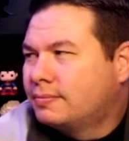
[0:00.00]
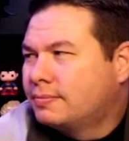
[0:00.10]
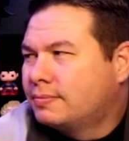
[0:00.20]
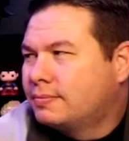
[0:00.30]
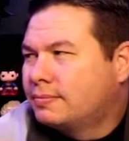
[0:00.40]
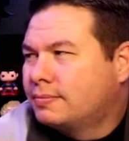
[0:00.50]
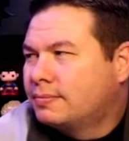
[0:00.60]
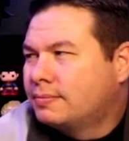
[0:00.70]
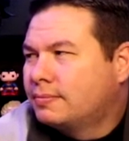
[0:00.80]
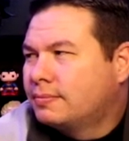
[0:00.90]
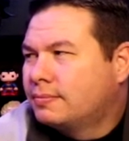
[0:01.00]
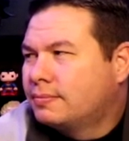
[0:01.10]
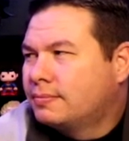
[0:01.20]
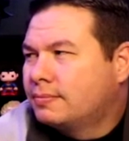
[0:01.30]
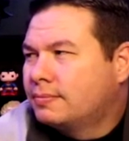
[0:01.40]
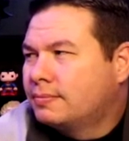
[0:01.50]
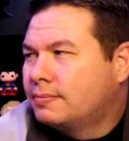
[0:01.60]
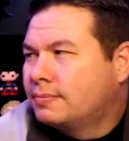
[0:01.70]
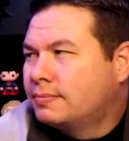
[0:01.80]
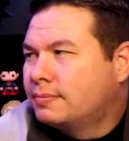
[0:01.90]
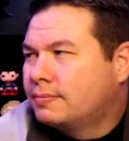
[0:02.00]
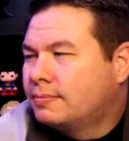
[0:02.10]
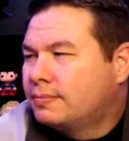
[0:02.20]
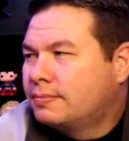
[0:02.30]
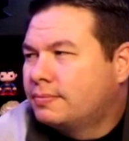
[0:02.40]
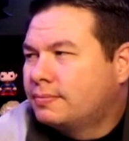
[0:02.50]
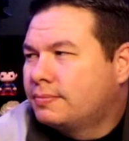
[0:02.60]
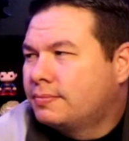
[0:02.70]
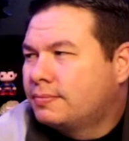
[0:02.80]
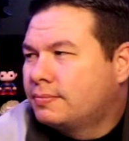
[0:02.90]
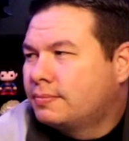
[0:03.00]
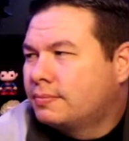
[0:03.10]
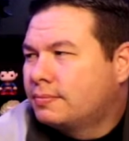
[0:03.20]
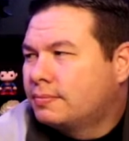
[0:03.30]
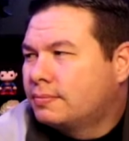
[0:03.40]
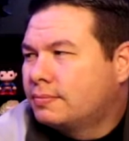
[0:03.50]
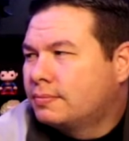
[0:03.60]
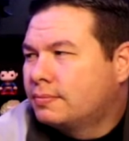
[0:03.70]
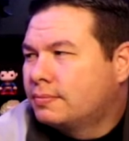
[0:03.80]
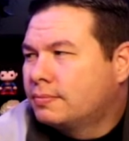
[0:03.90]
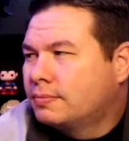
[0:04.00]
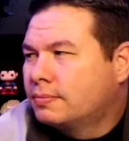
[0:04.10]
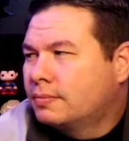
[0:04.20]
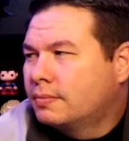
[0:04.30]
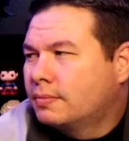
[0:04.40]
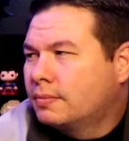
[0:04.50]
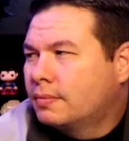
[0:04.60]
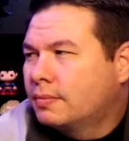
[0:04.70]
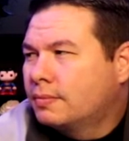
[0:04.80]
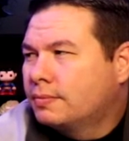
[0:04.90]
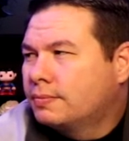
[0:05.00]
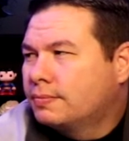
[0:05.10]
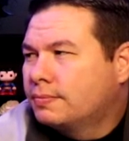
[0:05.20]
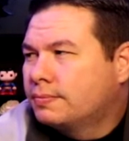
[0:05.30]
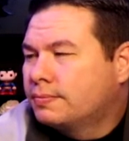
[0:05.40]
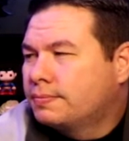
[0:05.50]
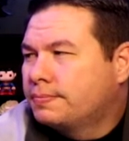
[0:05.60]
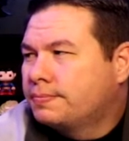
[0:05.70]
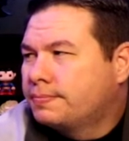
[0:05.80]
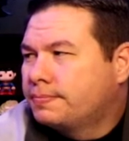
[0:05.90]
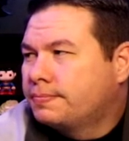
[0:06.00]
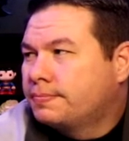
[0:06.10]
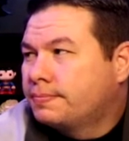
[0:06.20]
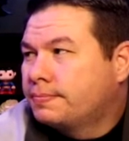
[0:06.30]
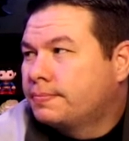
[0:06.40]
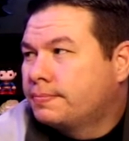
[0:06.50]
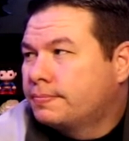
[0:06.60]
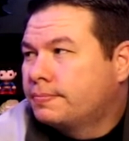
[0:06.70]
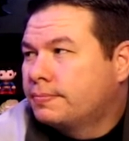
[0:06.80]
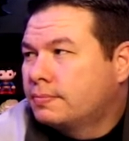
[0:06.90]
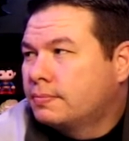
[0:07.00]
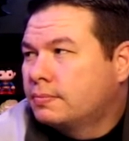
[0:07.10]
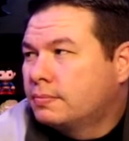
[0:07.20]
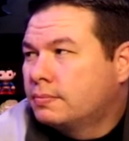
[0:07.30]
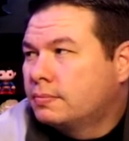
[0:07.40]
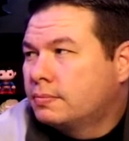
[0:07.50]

(silent)